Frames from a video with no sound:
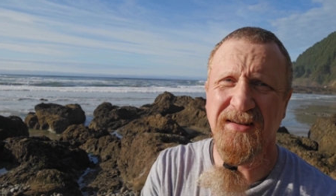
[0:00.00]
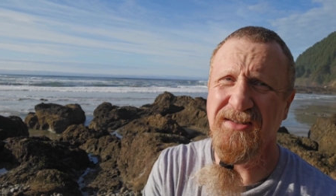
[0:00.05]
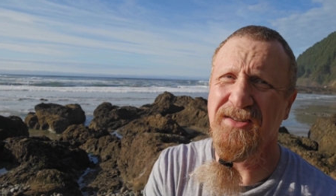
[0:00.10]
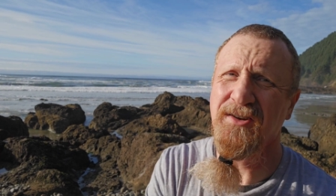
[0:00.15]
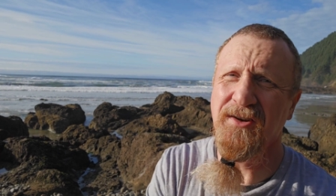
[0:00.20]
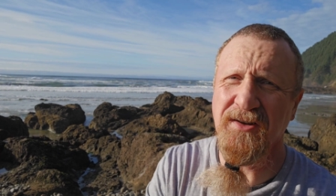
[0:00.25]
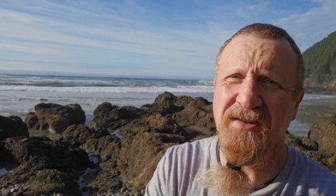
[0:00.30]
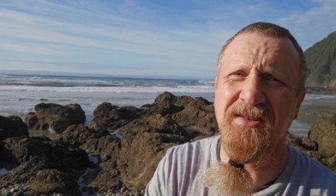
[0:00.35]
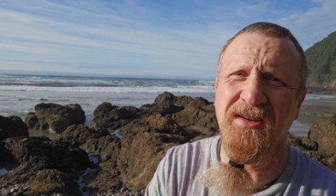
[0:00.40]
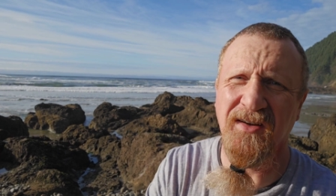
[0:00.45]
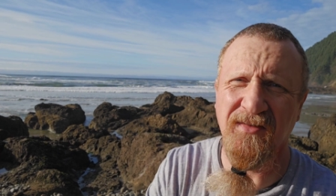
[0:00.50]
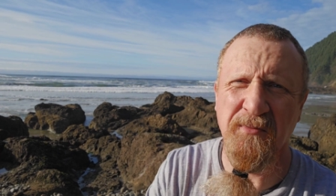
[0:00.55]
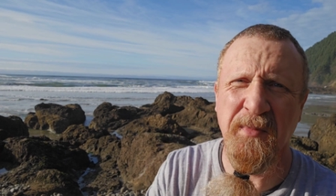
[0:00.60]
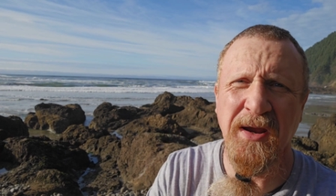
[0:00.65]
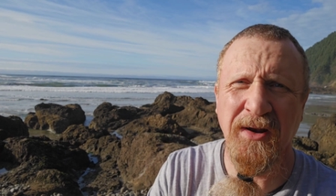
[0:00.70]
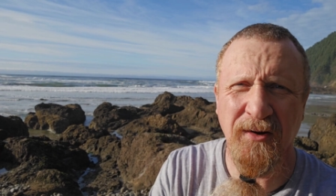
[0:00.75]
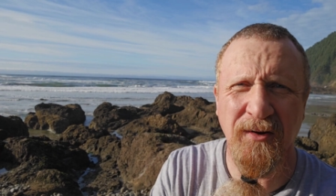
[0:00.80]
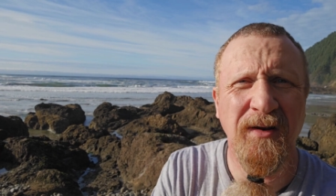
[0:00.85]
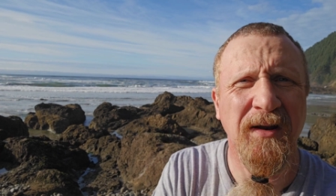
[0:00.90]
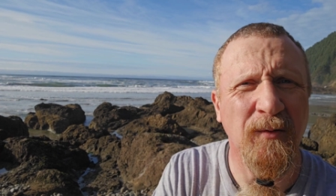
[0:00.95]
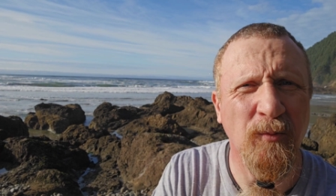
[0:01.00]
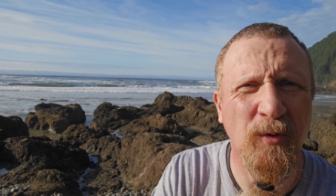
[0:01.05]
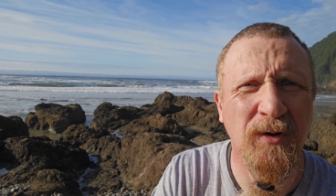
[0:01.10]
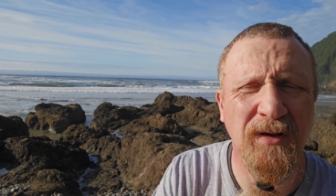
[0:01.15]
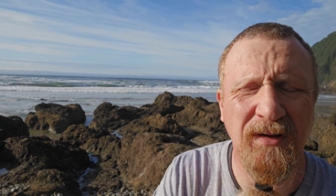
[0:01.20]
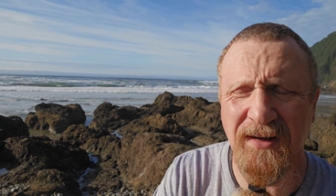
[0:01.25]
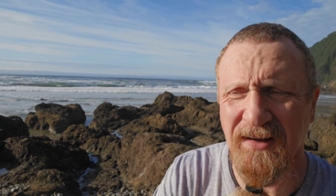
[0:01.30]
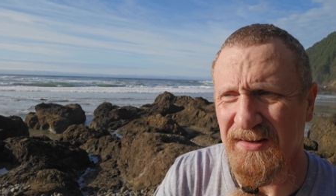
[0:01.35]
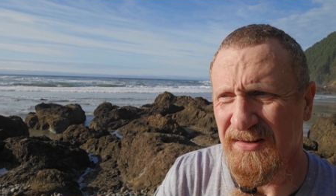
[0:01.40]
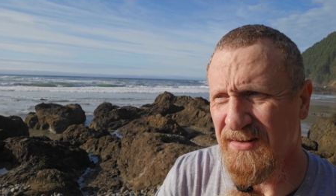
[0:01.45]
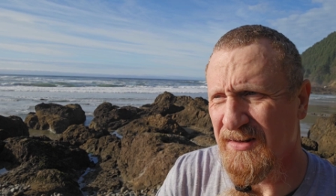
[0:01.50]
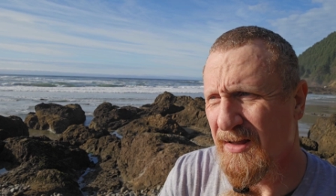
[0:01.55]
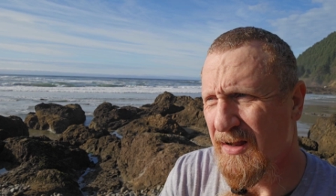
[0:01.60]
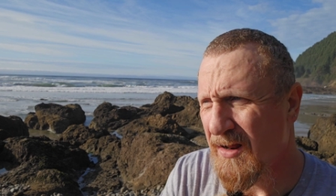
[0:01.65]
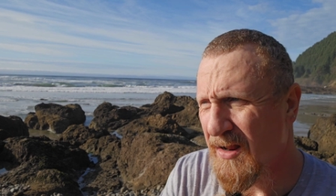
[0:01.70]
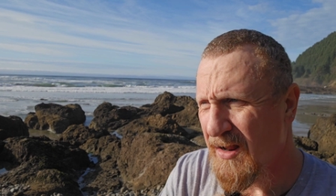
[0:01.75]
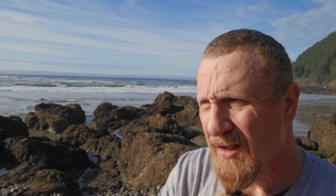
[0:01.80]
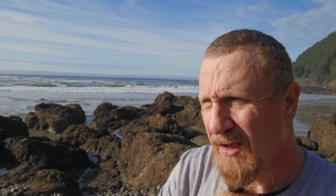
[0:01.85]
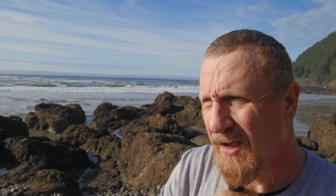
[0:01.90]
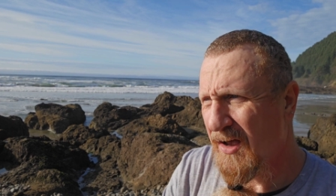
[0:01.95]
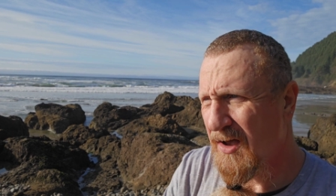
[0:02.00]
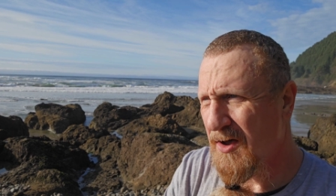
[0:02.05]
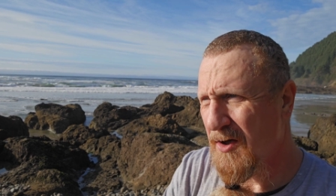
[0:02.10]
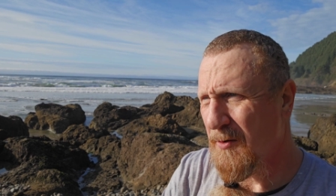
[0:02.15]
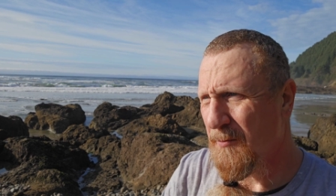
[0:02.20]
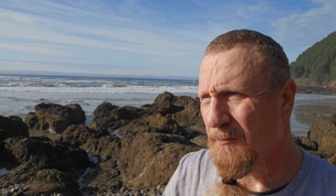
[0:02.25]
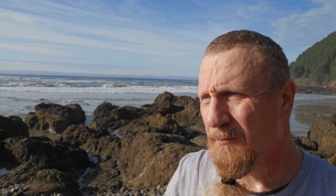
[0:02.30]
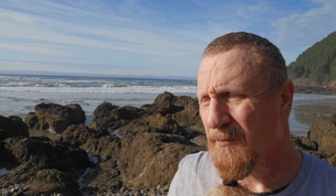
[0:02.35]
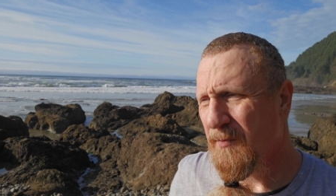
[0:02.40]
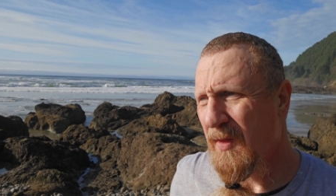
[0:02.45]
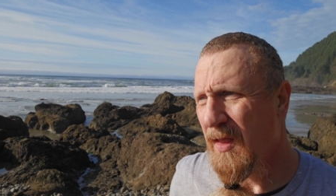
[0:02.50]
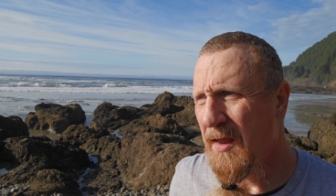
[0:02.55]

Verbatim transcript: It's good stuff, Maynard. It really is. Um,